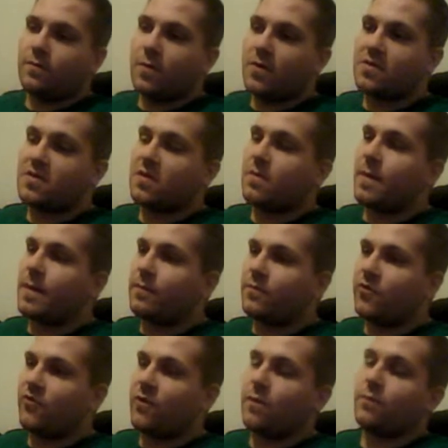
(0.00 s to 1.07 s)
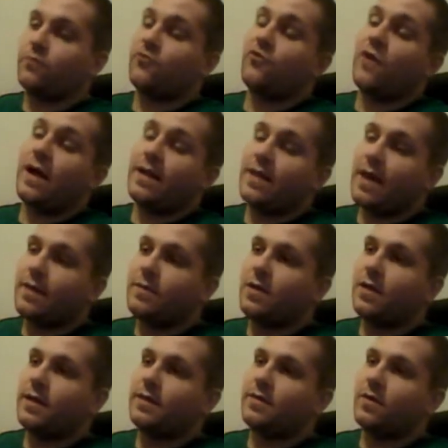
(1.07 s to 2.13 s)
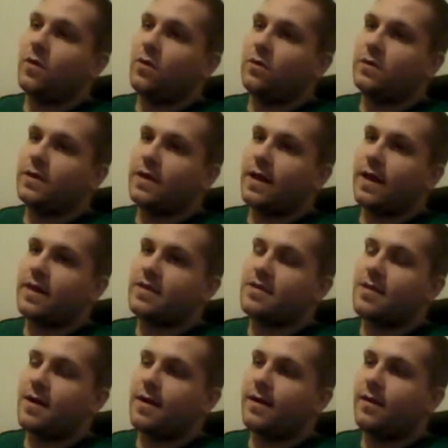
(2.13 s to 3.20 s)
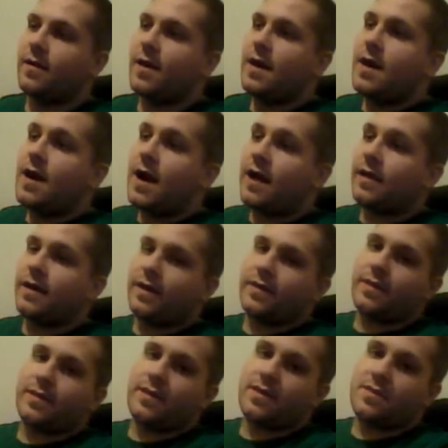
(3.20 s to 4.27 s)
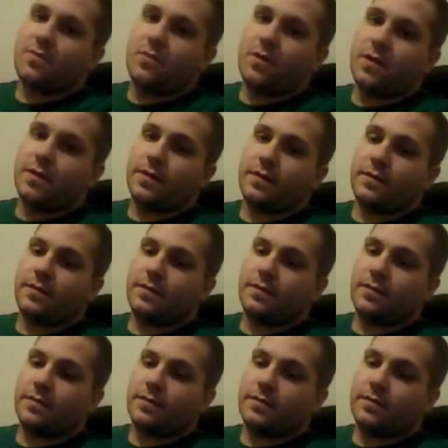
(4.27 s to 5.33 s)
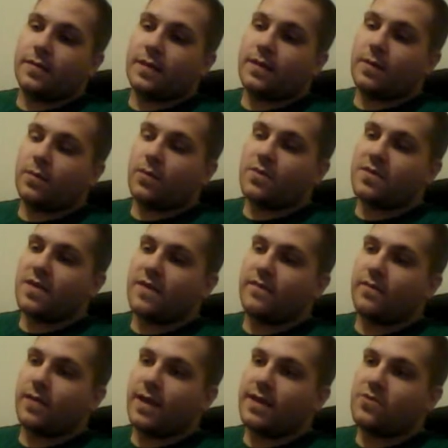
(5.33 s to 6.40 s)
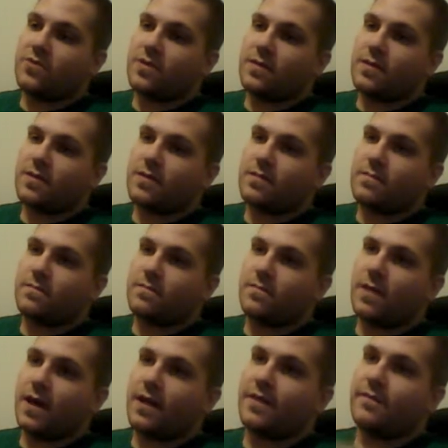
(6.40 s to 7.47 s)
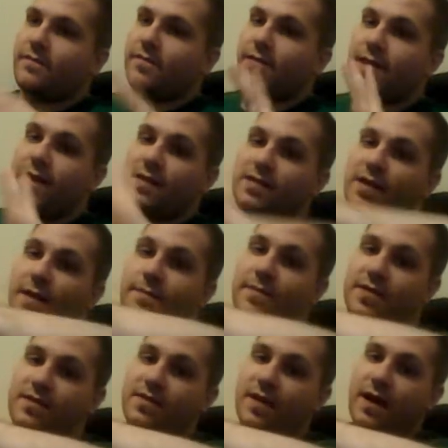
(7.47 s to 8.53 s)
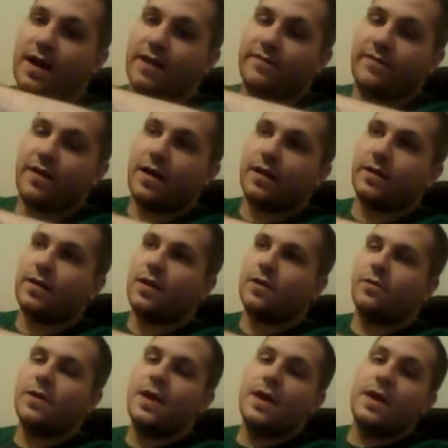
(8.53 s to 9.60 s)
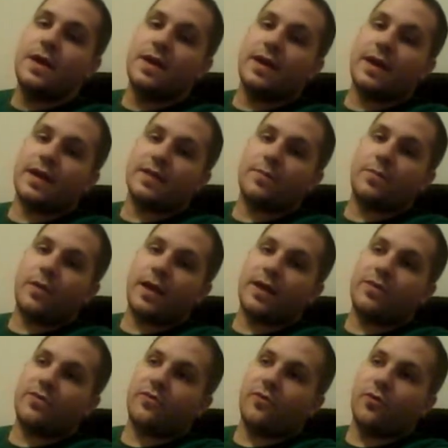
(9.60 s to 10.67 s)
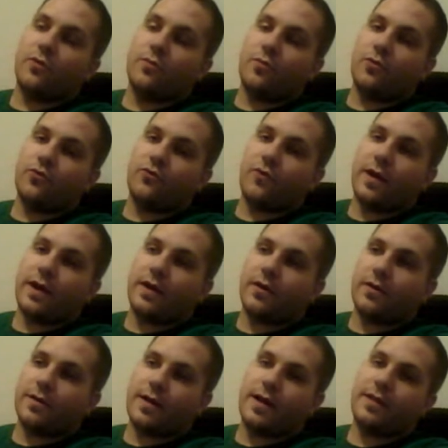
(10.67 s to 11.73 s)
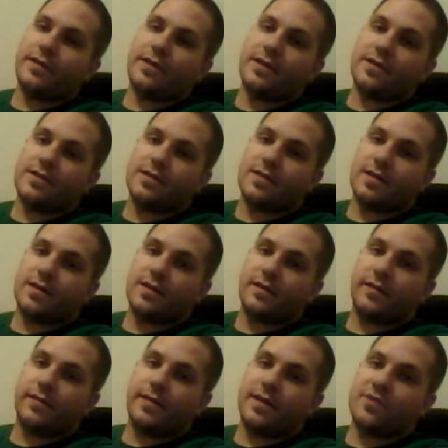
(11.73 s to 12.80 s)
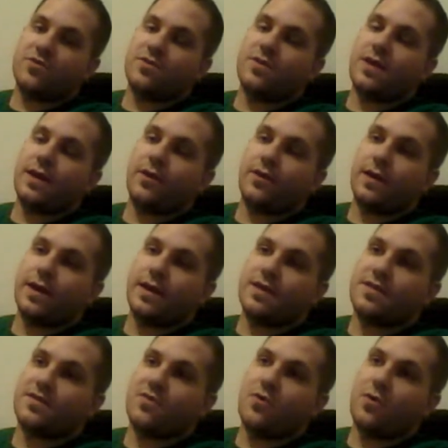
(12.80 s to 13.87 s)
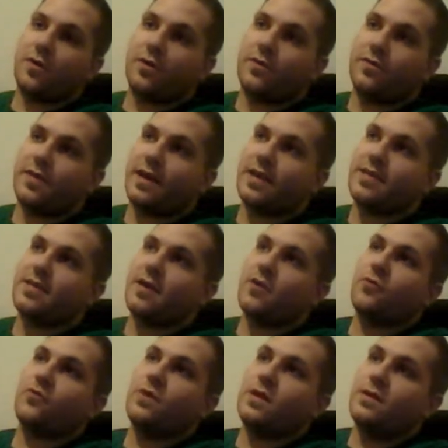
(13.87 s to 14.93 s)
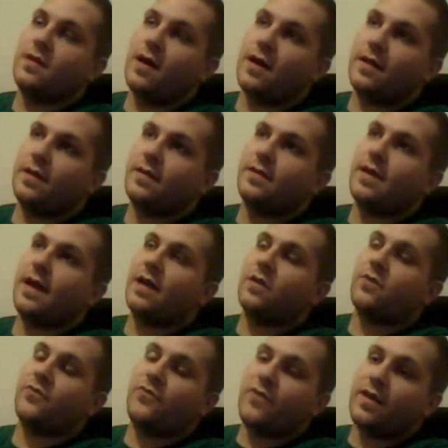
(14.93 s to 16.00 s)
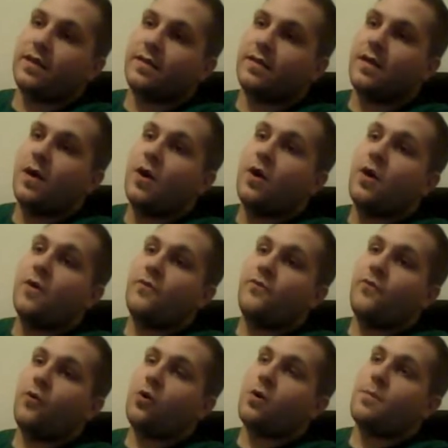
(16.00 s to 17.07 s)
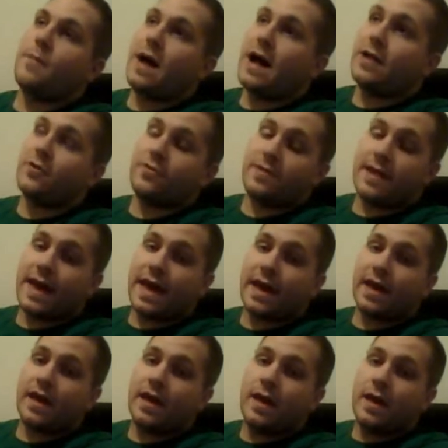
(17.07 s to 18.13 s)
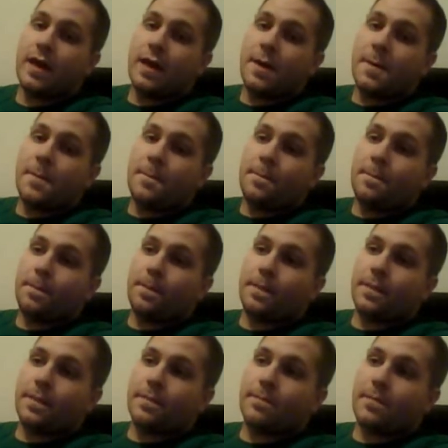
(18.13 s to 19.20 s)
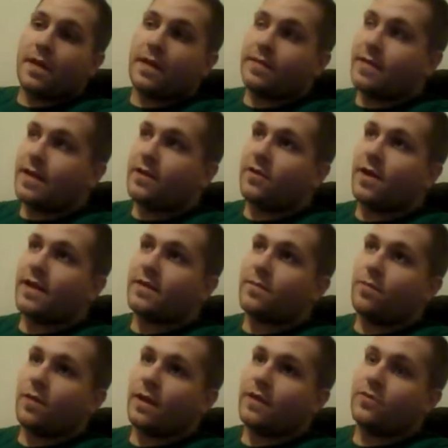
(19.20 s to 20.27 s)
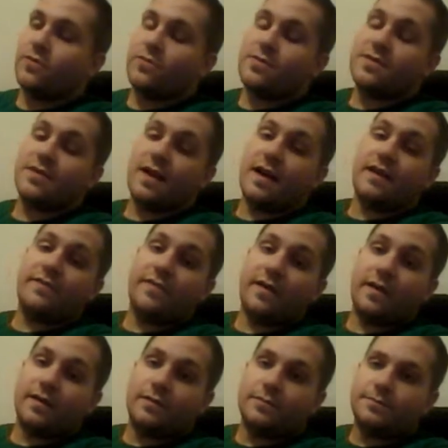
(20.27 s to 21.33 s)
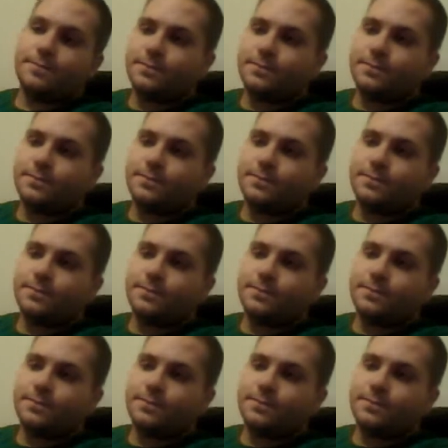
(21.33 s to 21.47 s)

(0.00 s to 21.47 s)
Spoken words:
Most of them try to emulate the GoldenEye style. I like that this one, that 007 Legends, kind of leads up to Skyfall. You get to play through Moonraker and all these legendary historical things that are redone, tailor-fitted for a modern day. And then you get to play through the Skyfall.